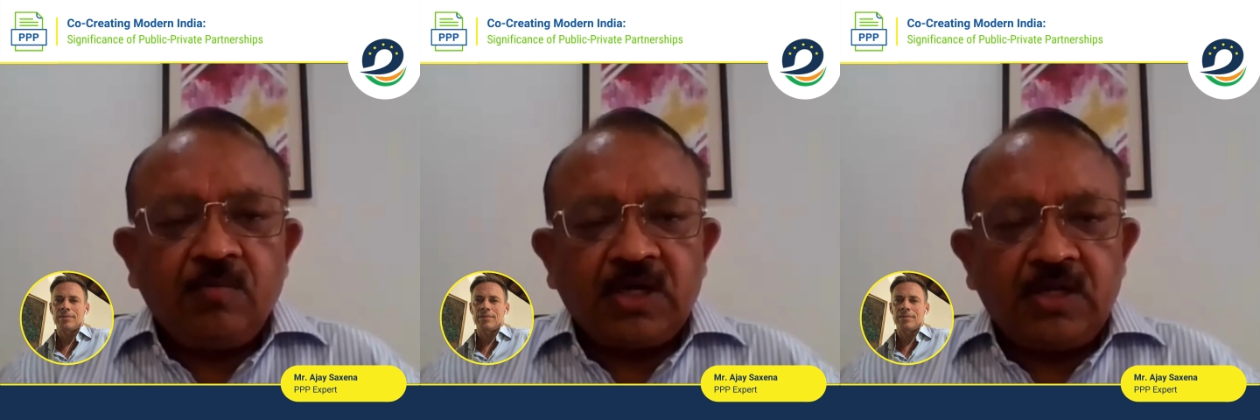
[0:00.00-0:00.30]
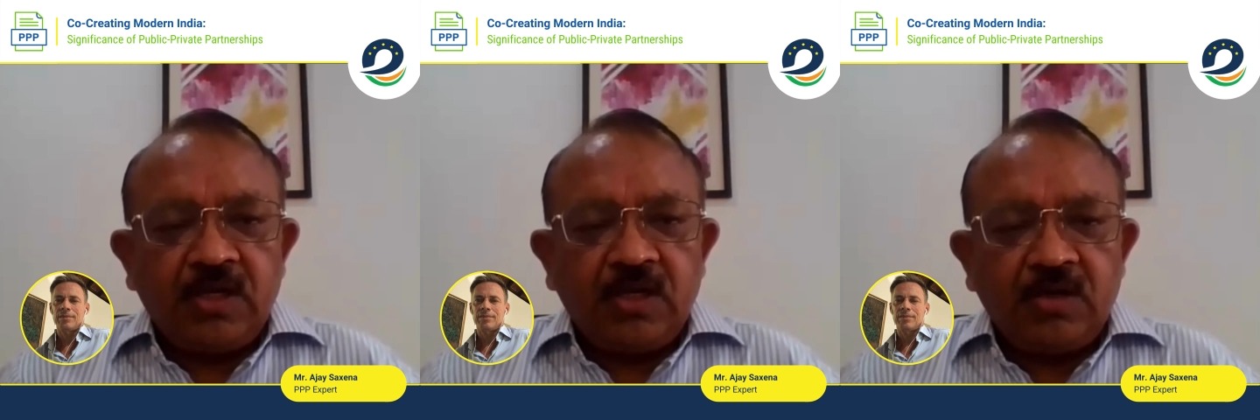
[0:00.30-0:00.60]

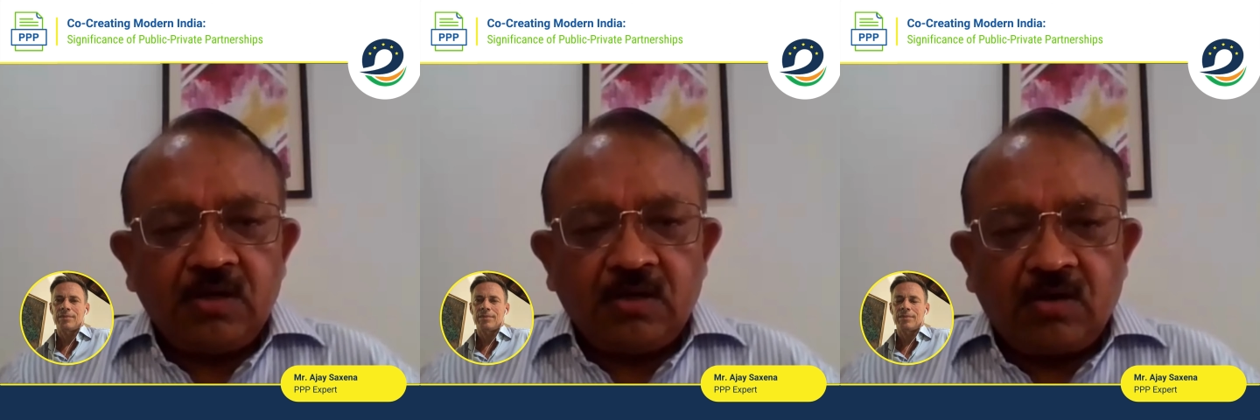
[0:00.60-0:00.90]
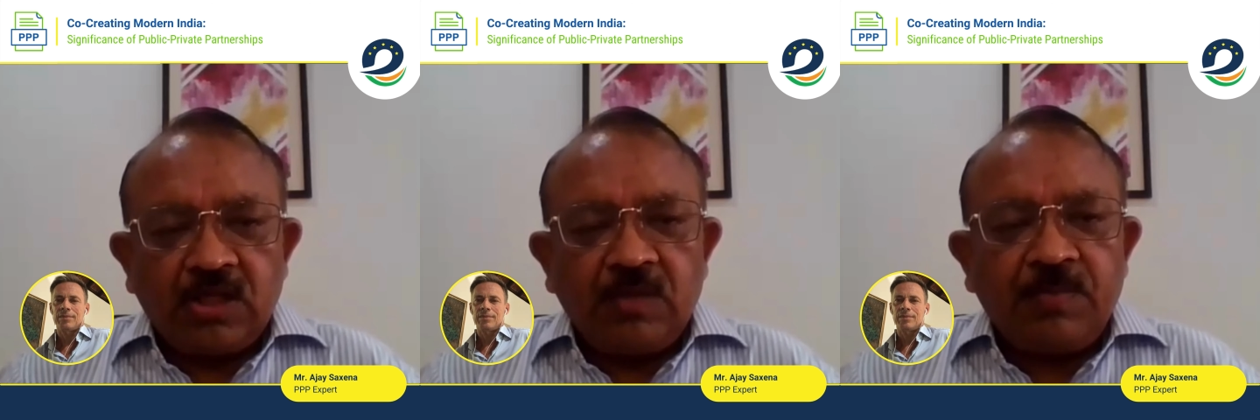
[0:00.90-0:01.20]
but the
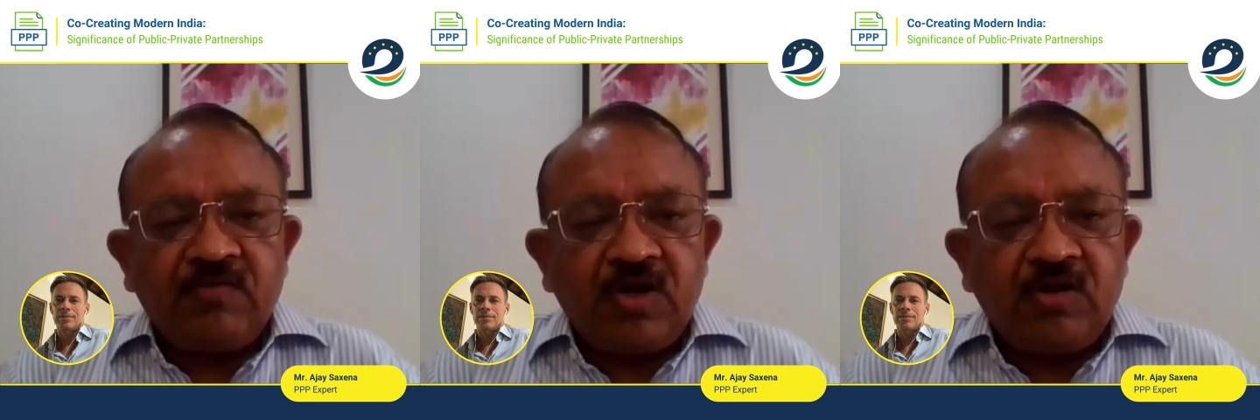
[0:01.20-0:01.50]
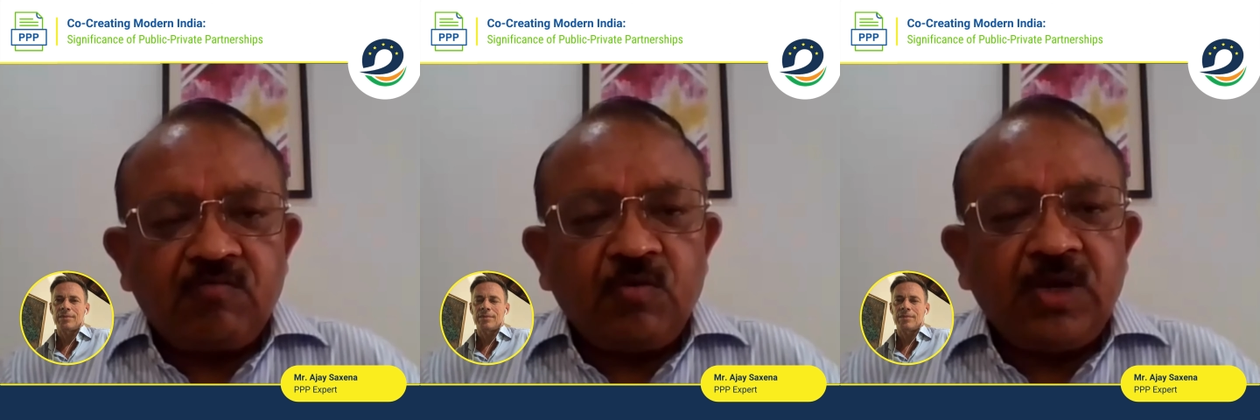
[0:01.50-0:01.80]
on the
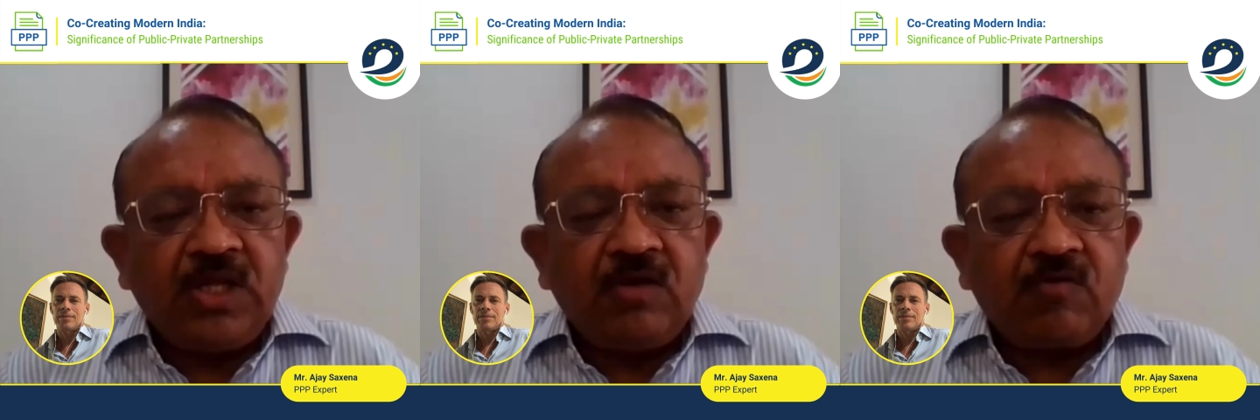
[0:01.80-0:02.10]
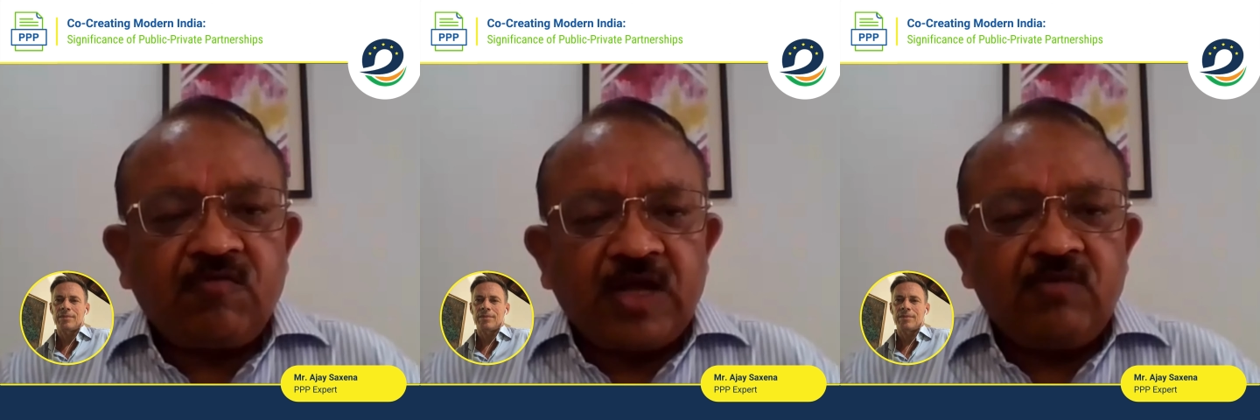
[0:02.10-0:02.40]
periphery of Mumbai, there
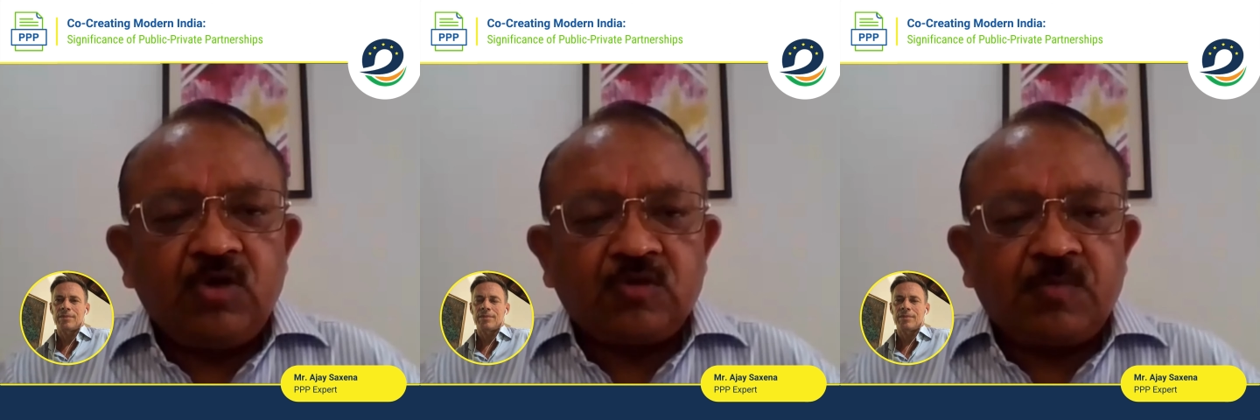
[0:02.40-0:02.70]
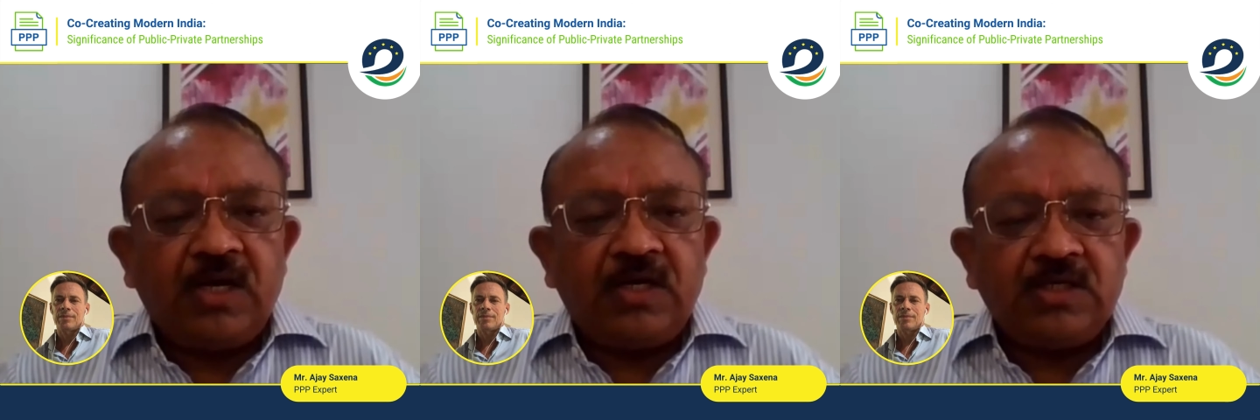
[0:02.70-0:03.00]
were five
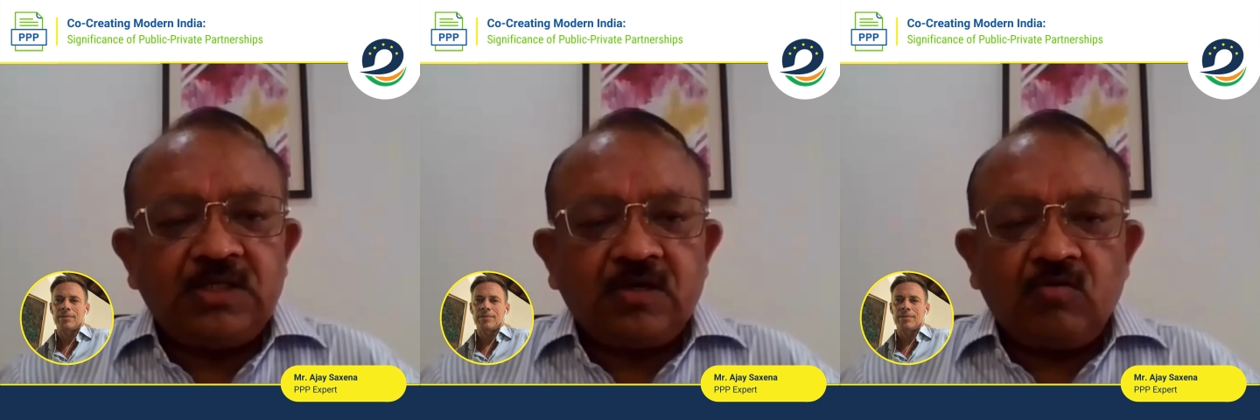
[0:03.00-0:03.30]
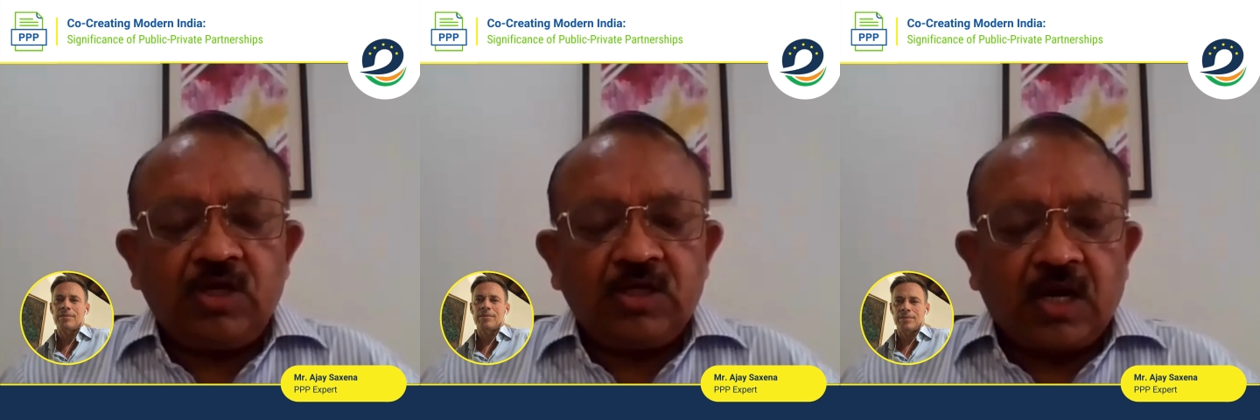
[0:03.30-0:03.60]
municipalities,
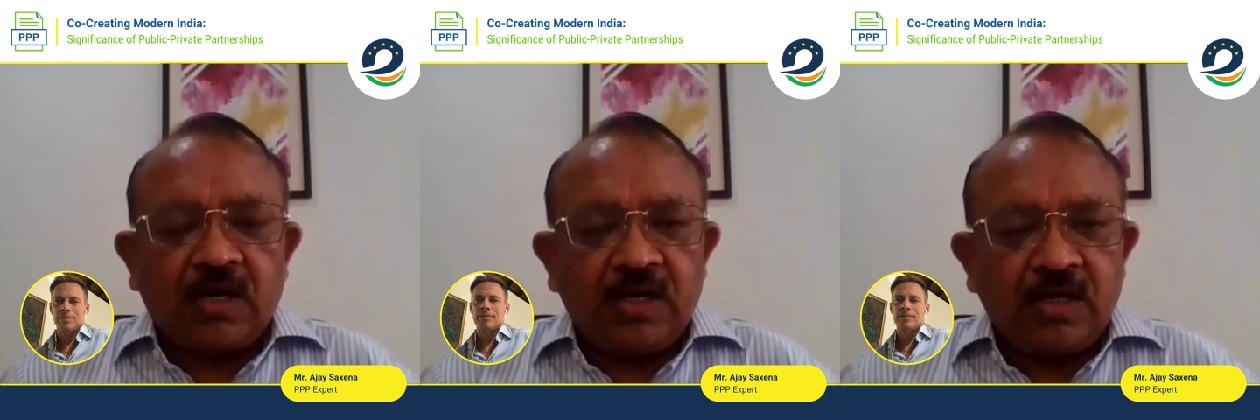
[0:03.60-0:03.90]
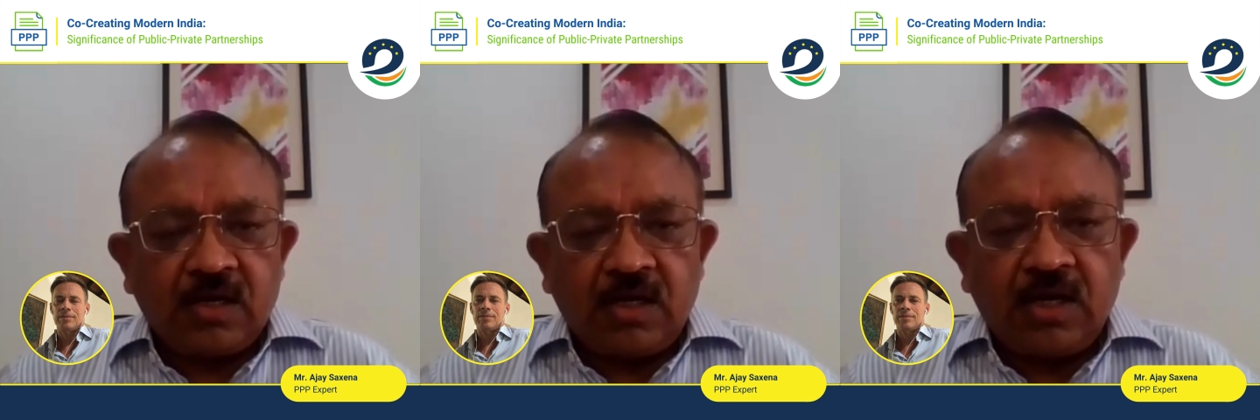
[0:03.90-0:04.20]
including
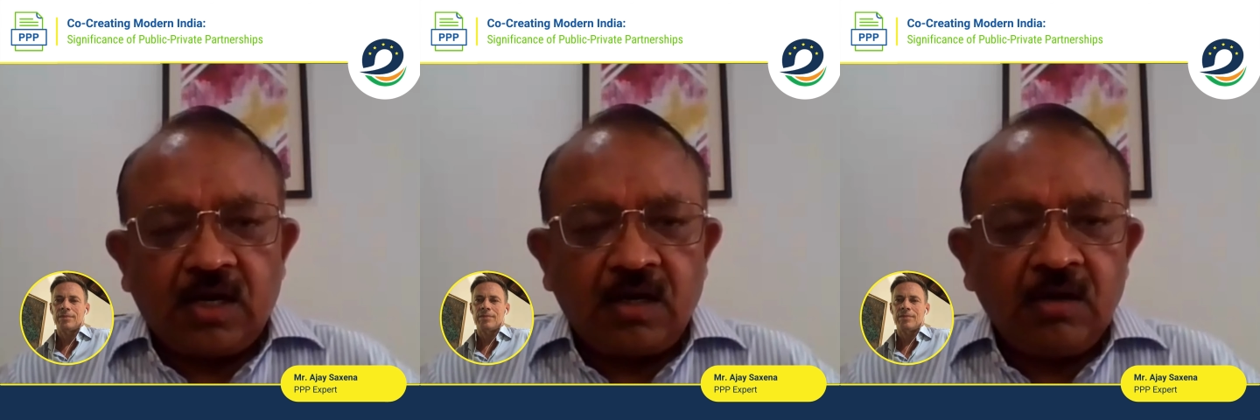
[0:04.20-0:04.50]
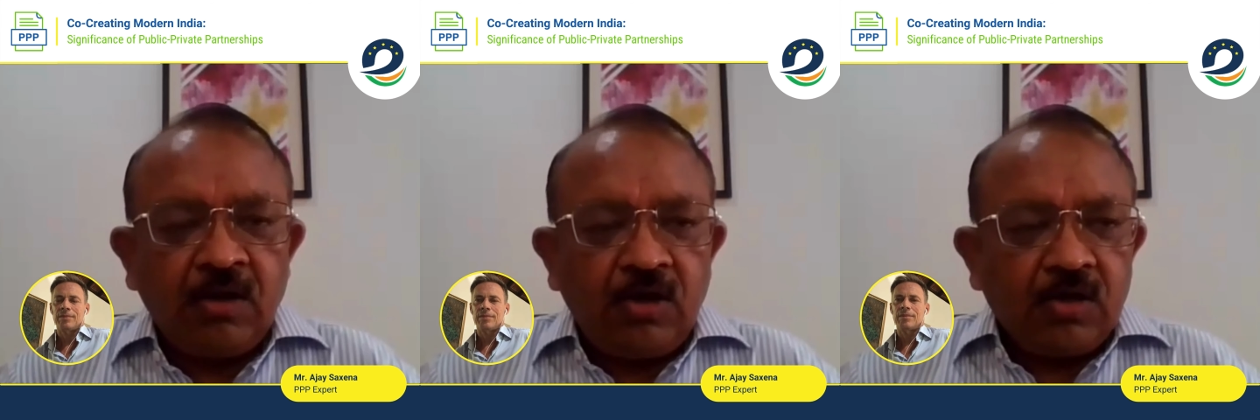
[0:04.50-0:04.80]
Thane, Kalyan,